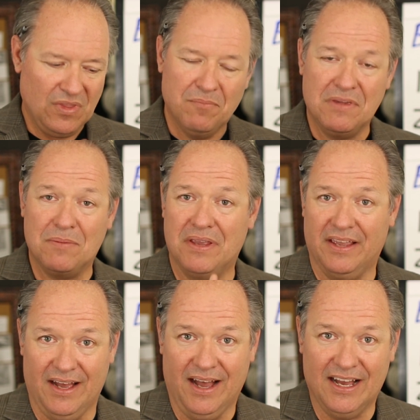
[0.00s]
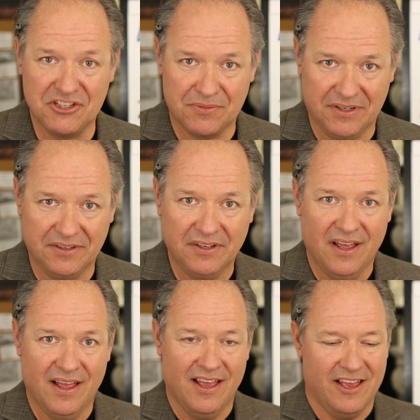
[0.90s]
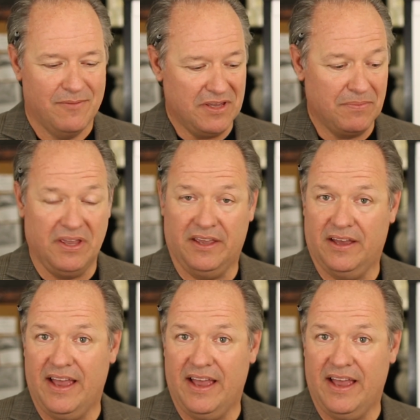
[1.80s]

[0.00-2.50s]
me being a husband, me being